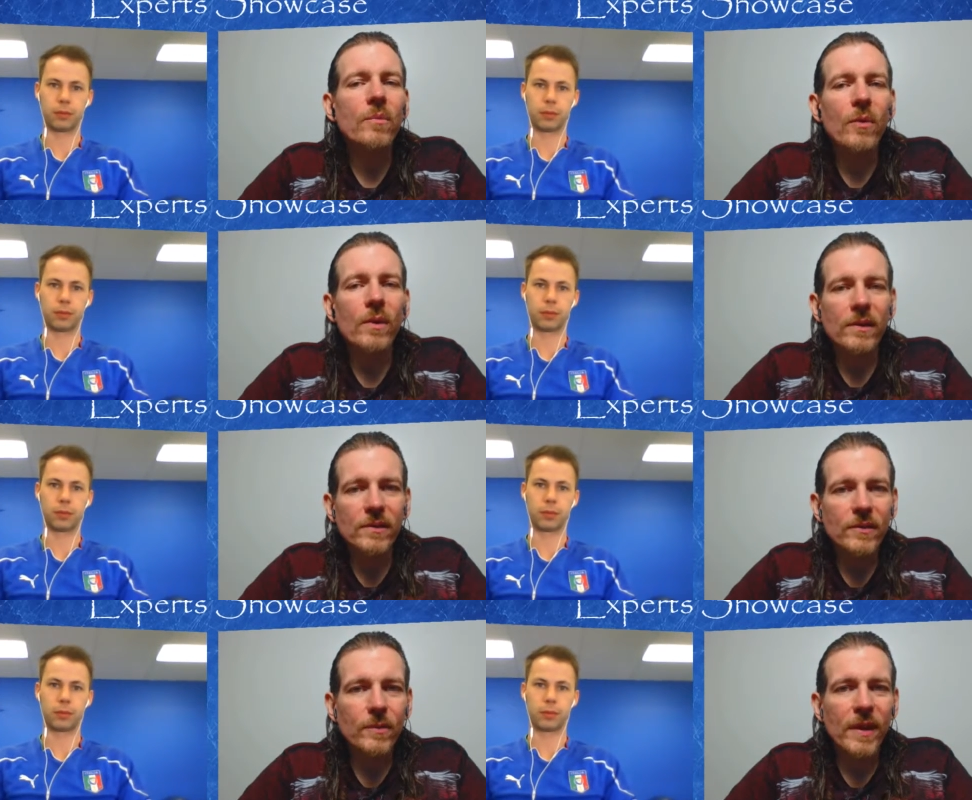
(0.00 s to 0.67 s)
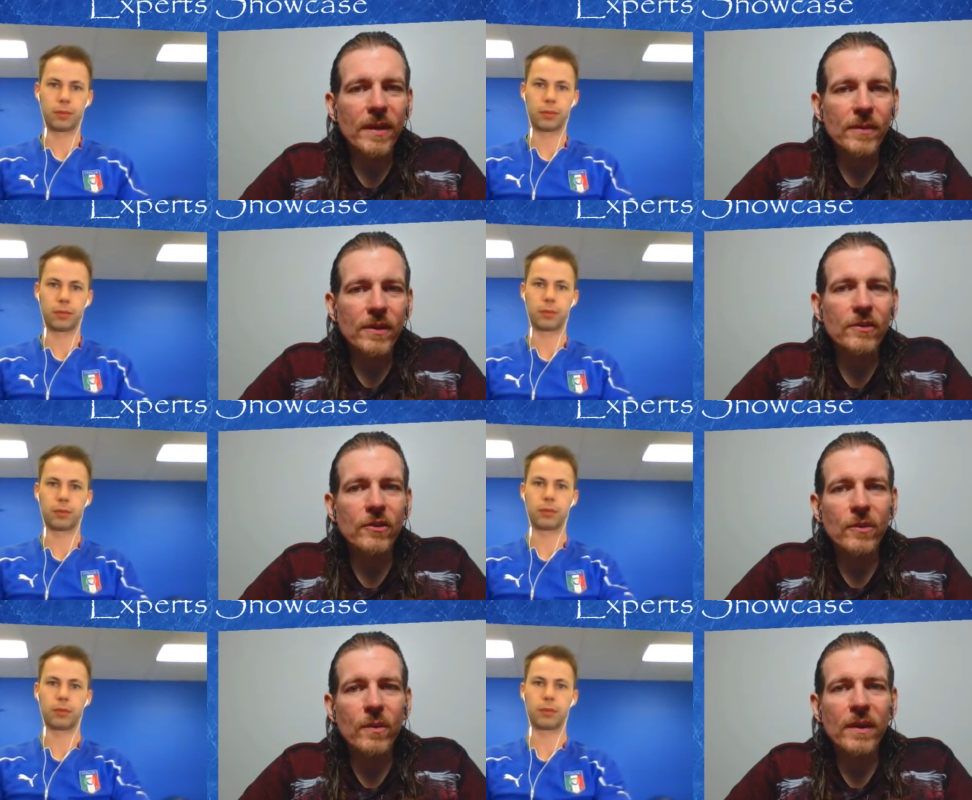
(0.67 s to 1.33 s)
Speaker 1: important to be able to
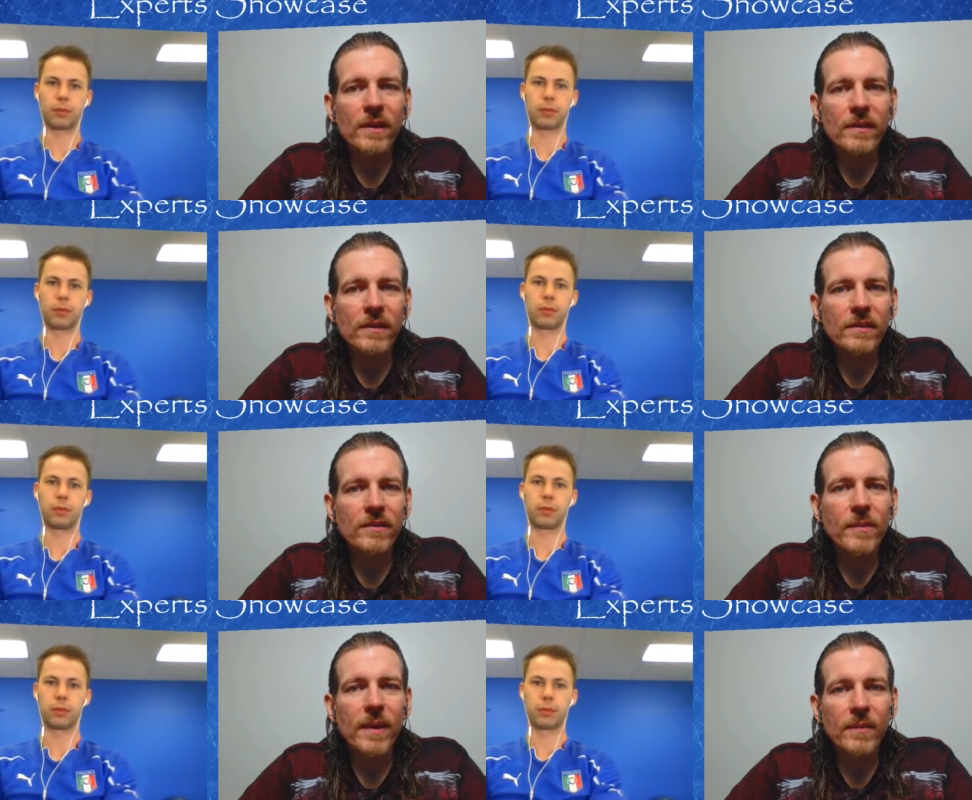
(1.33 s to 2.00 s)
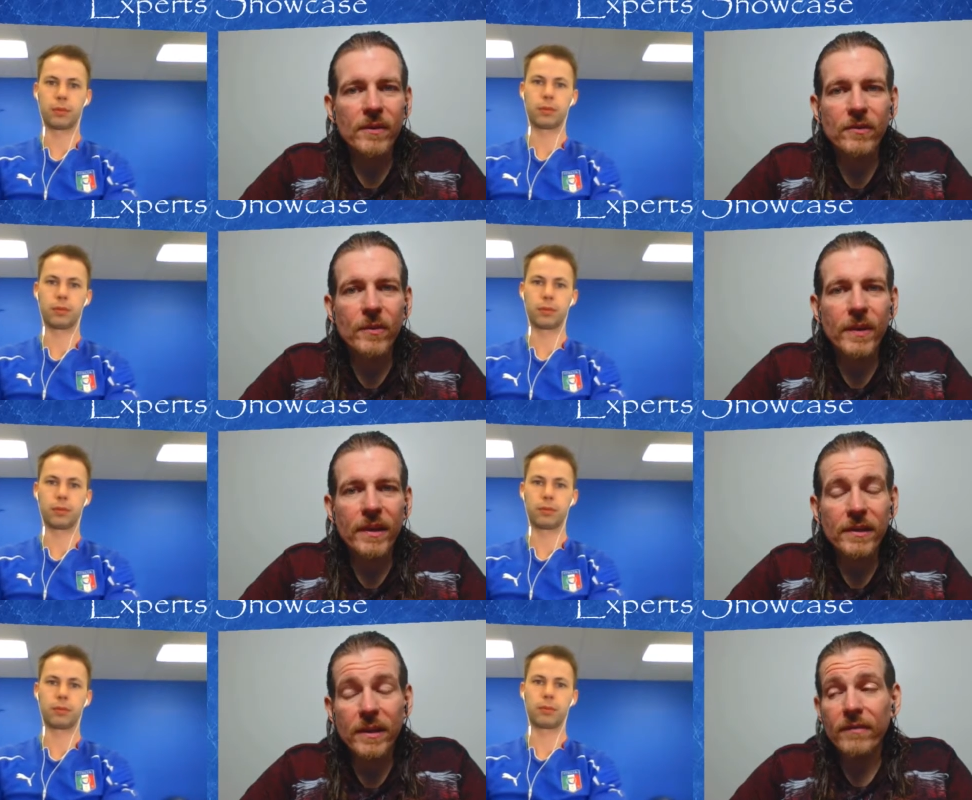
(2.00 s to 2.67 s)
do what to be able to do what
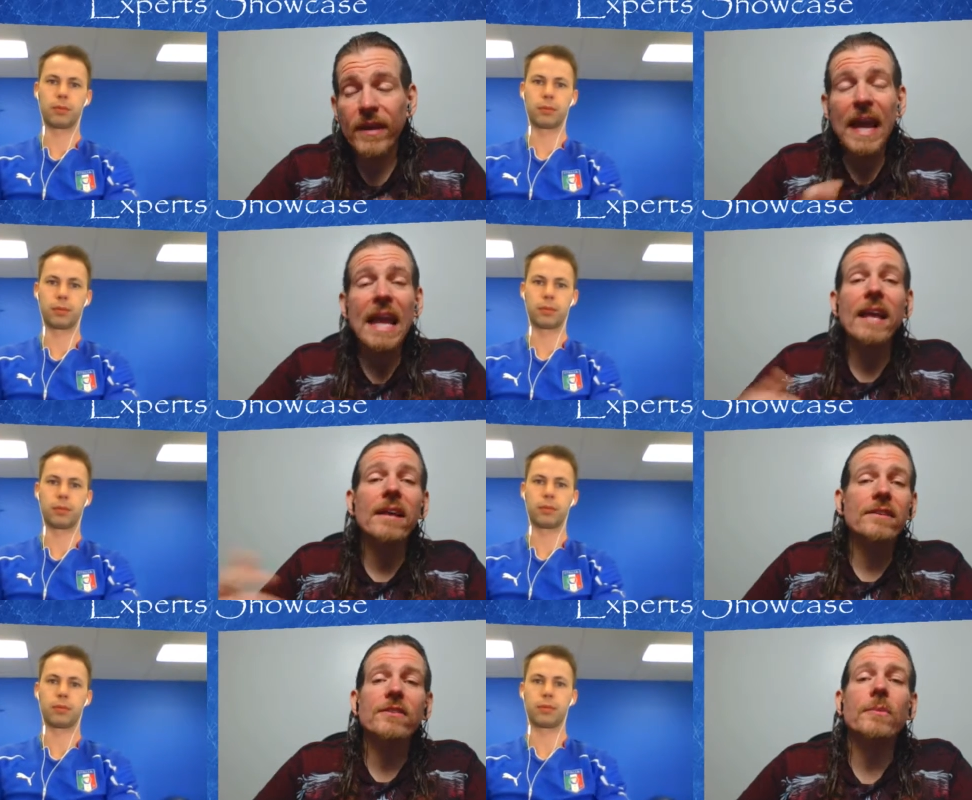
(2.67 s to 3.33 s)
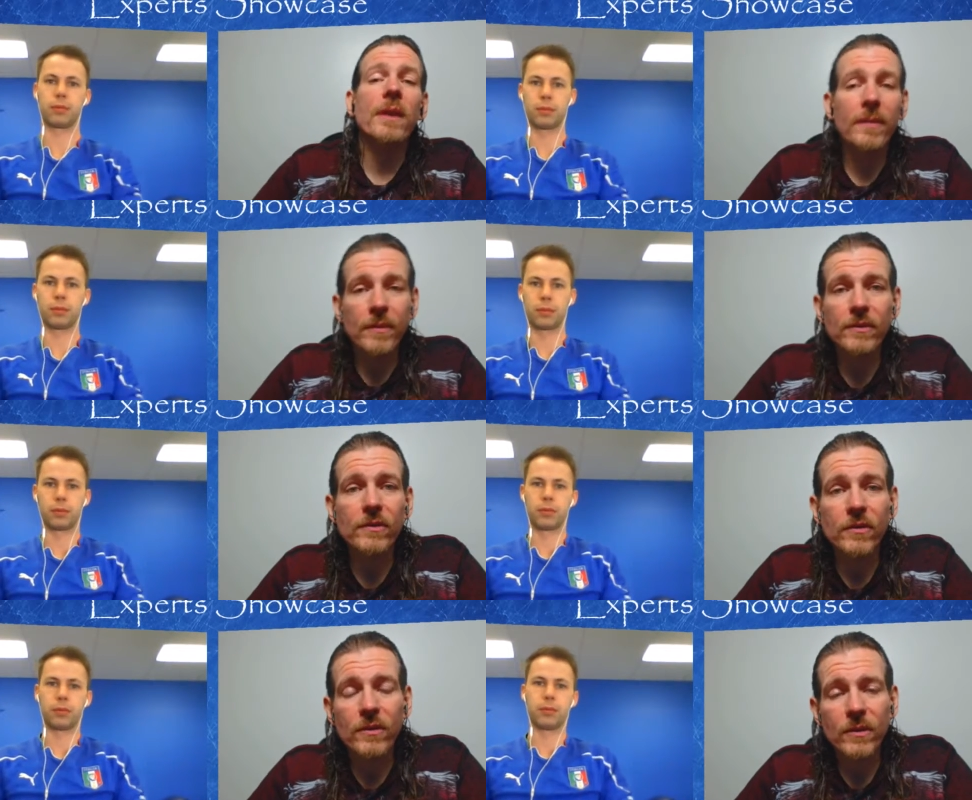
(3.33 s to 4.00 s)
you love, and to be able
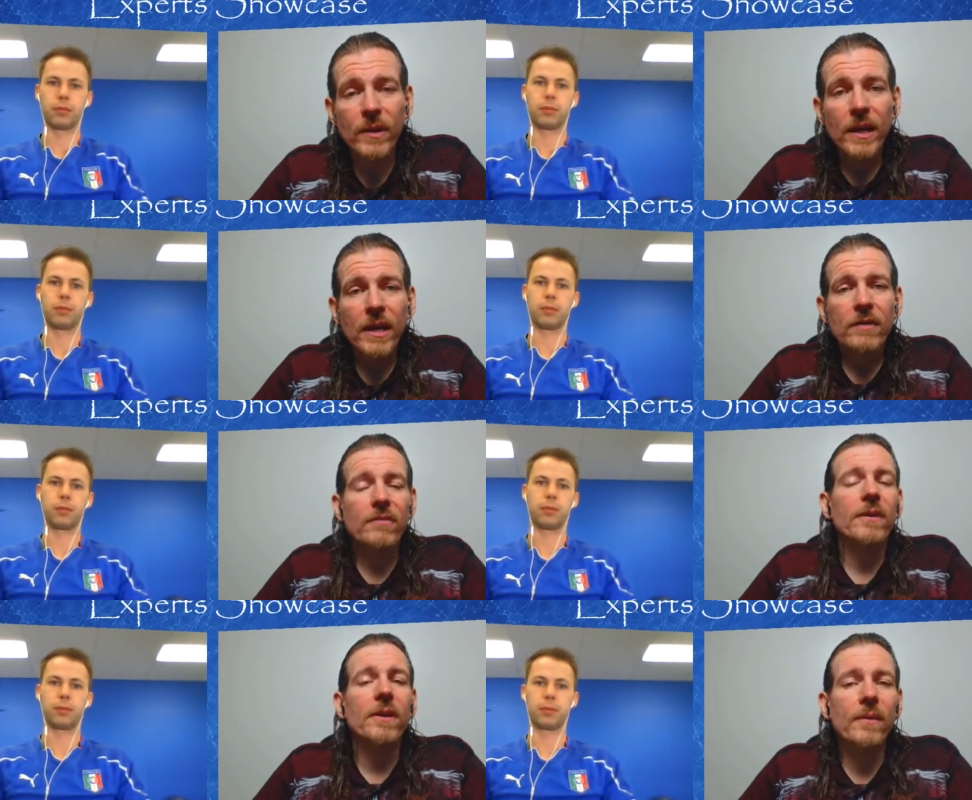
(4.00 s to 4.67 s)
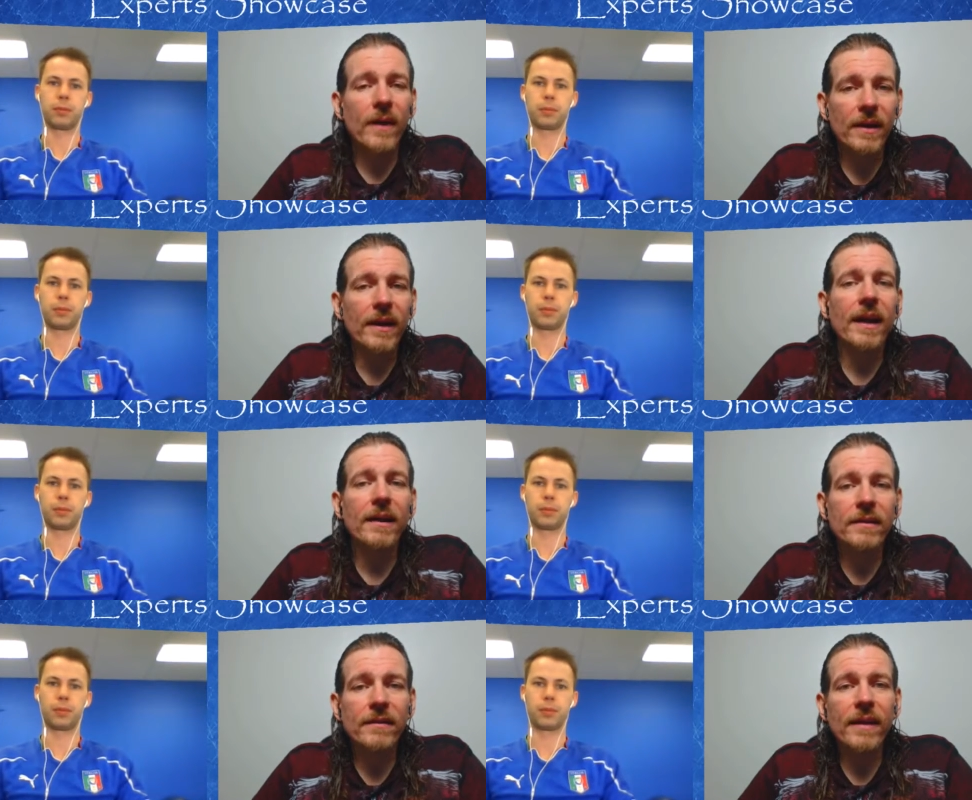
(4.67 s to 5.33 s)
to figure out how
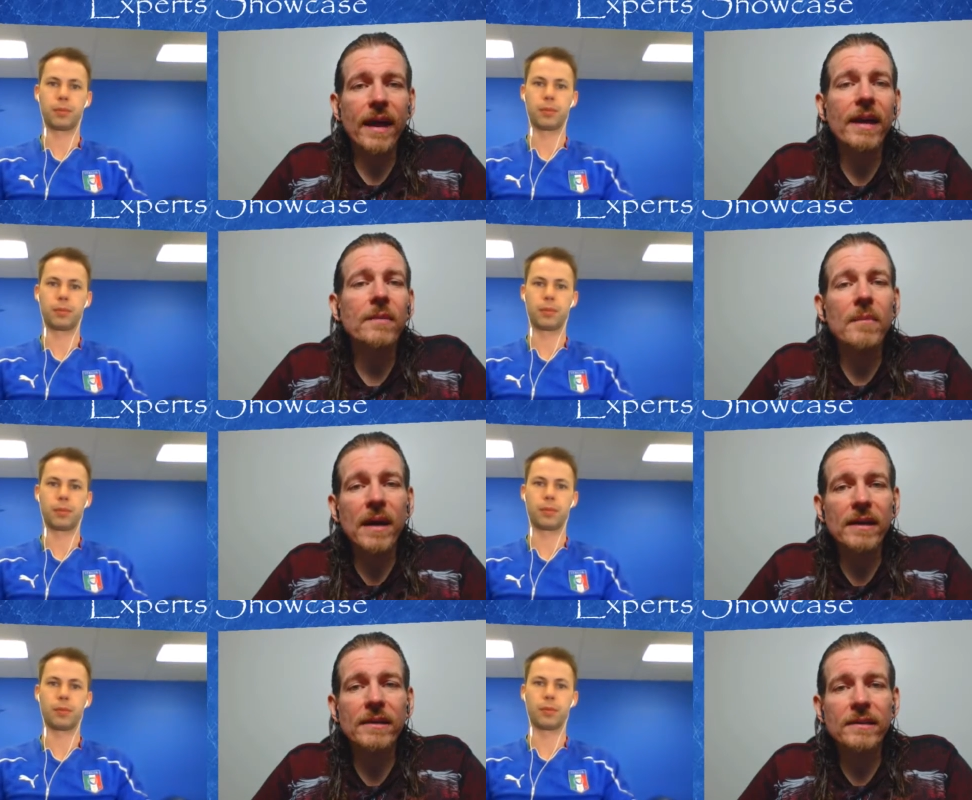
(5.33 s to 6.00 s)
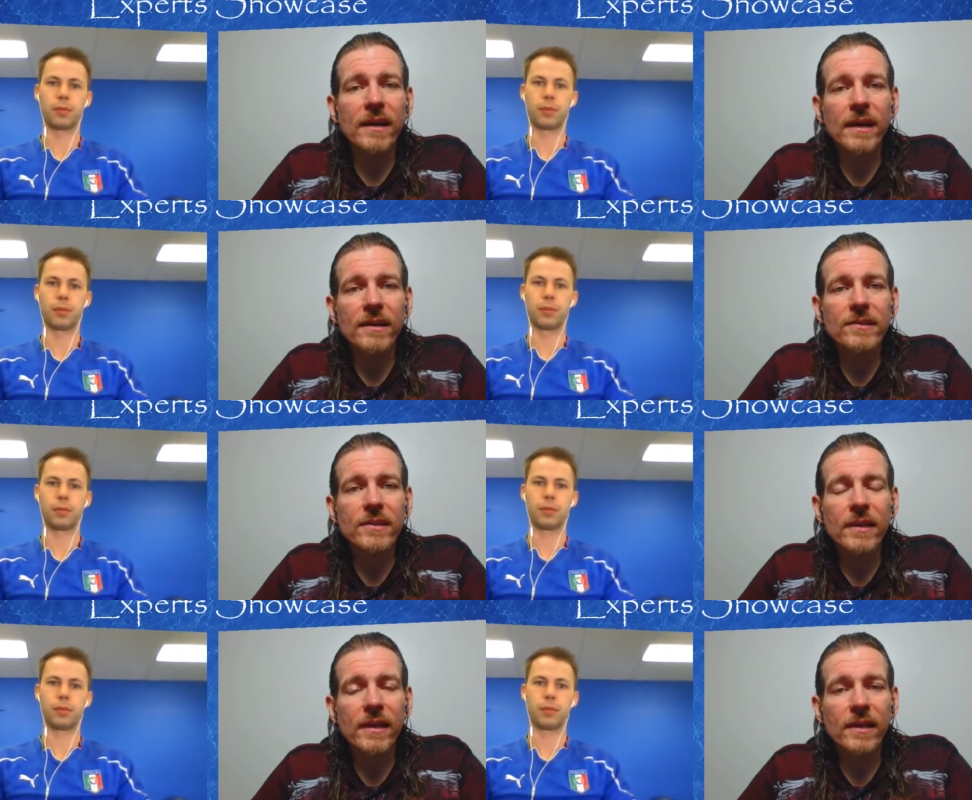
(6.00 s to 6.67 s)
to how to monetize
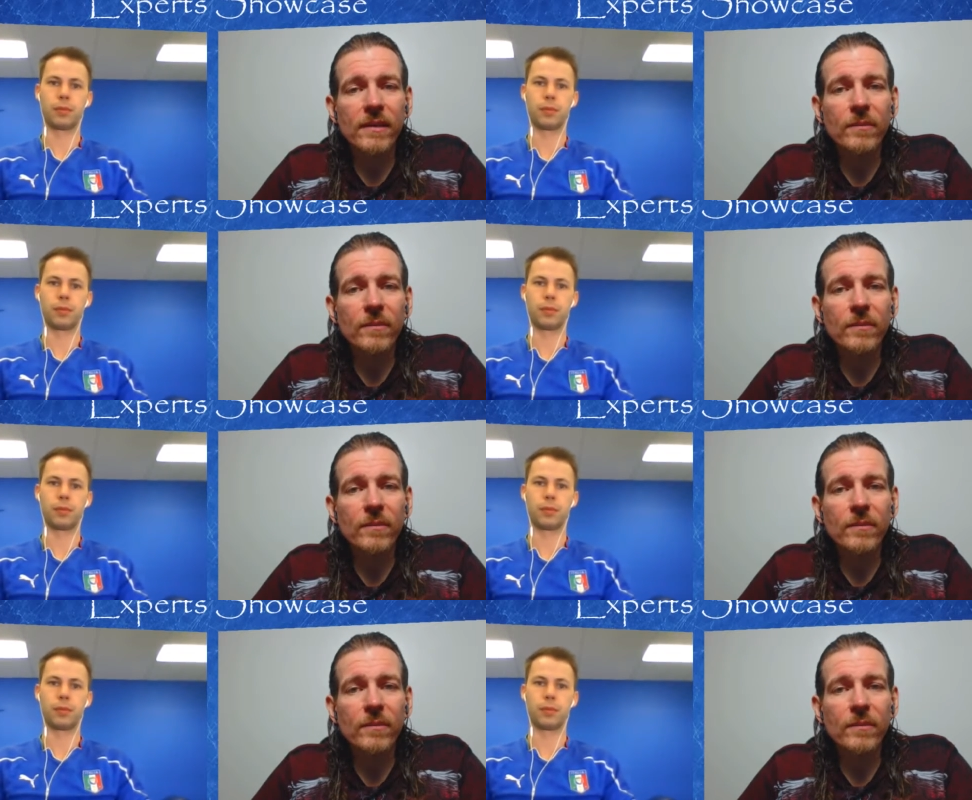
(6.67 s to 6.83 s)
it. And